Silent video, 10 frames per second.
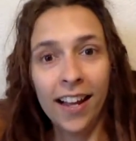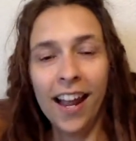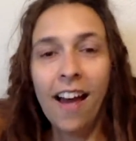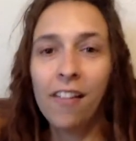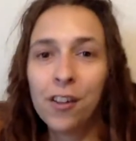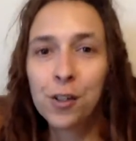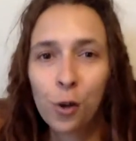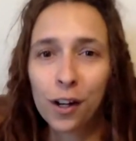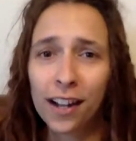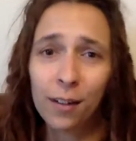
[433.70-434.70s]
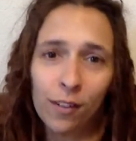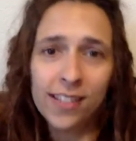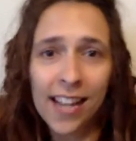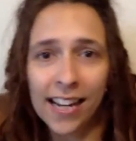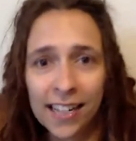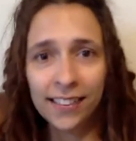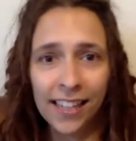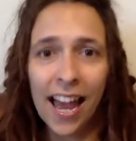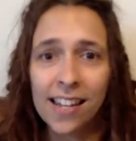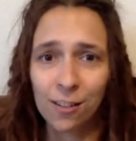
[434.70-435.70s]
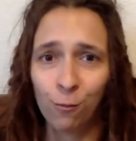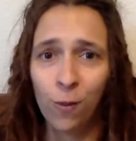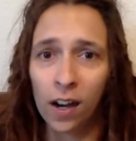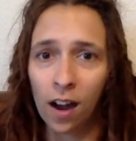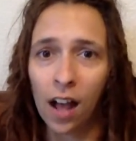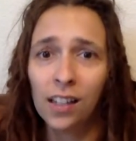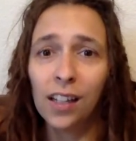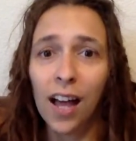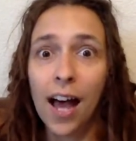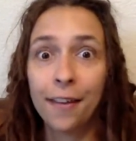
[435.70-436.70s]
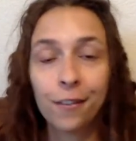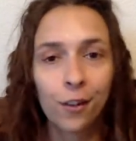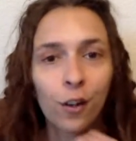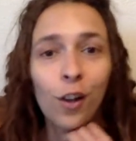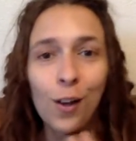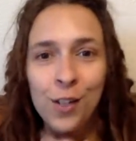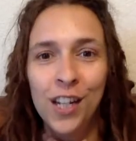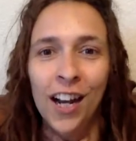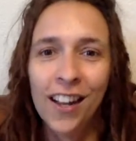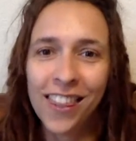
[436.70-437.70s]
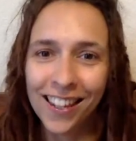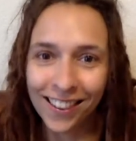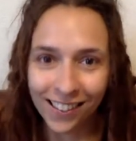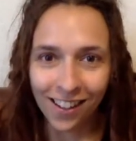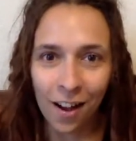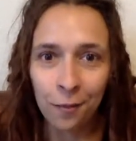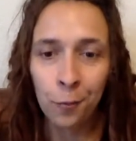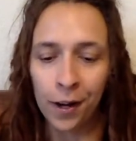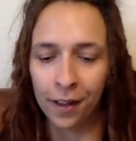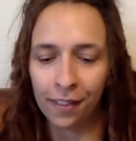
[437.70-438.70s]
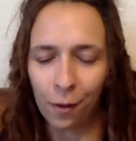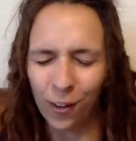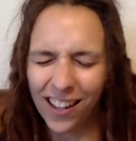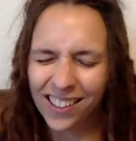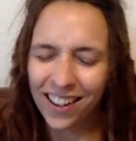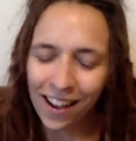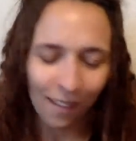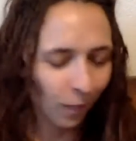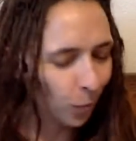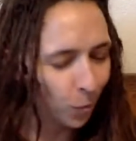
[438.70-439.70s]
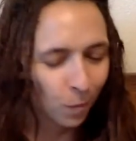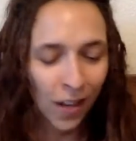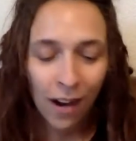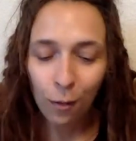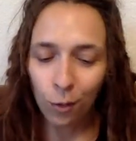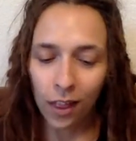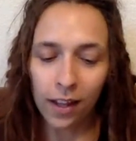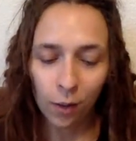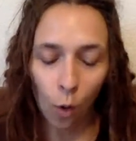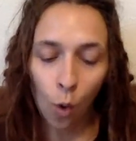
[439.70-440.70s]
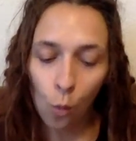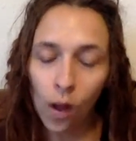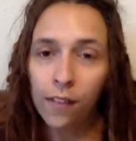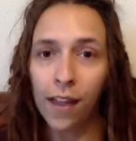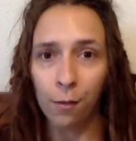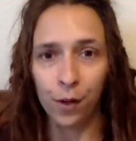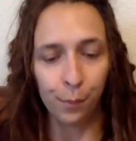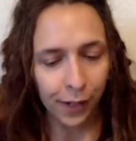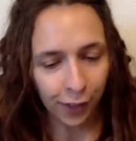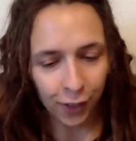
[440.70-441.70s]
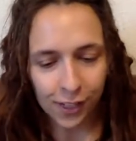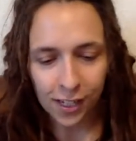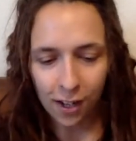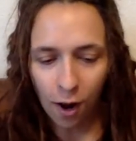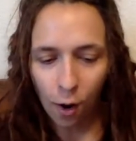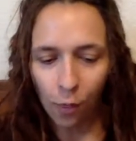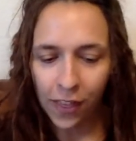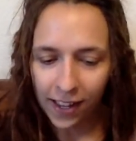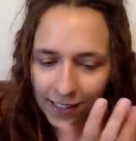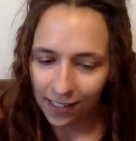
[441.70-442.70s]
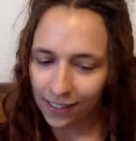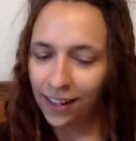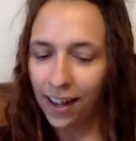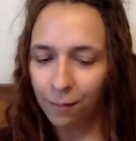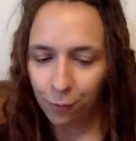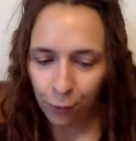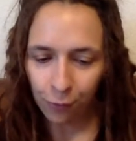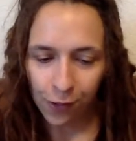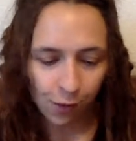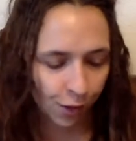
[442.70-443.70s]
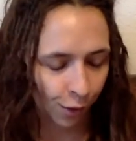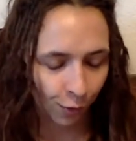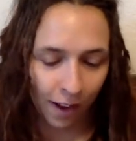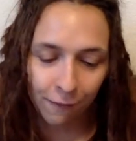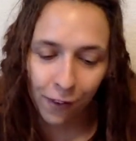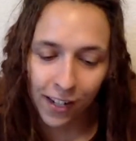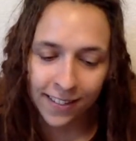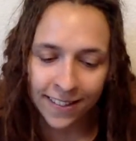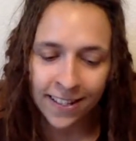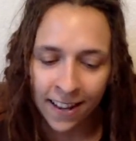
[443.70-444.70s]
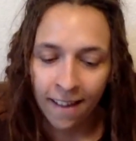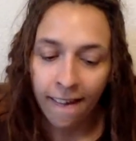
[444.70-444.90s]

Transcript: and the shortcut was like, yes, a lot closer than the long way that we had come. We're like, oh, well, that would have been good to know. Thanks a lot for future reference.